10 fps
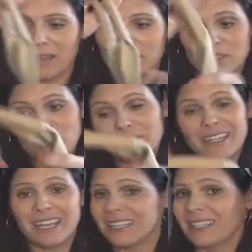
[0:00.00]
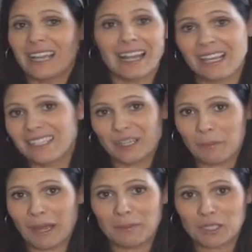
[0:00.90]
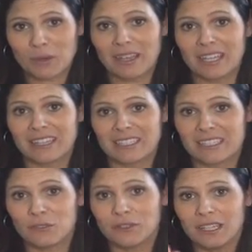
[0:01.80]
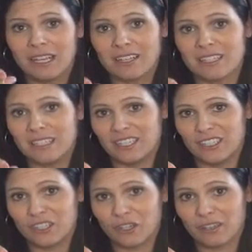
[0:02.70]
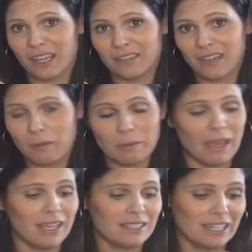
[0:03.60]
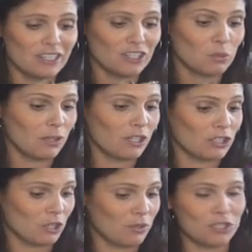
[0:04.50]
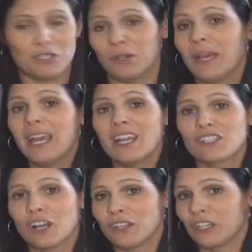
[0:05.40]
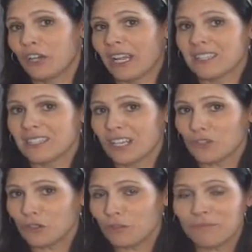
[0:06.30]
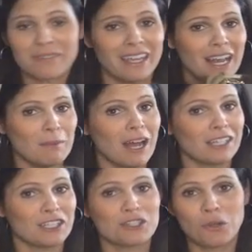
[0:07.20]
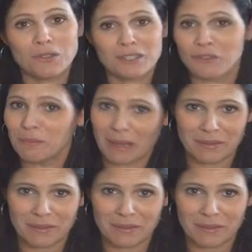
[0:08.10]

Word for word: Um, so again, I like Skip Hops, so I think this is a really nice addition to their line of diaper bags, and I just wanted to show it to you. It's called the Grand Central, and I'm Hollie Schultz from